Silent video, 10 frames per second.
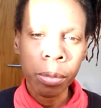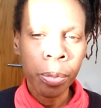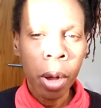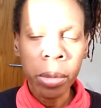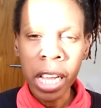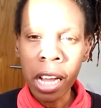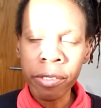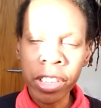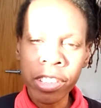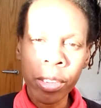probably
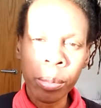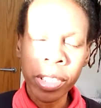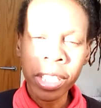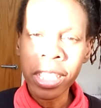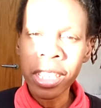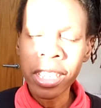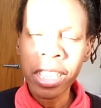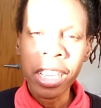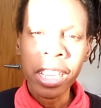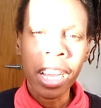having some tea
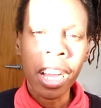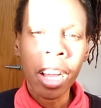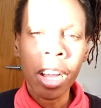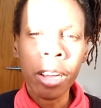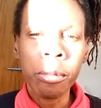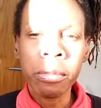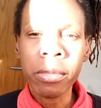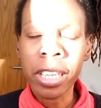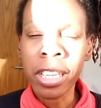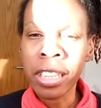
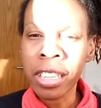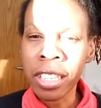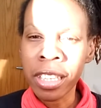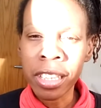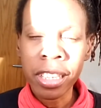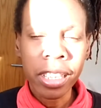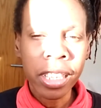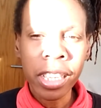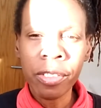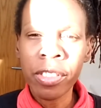in the
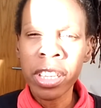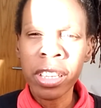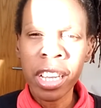evening.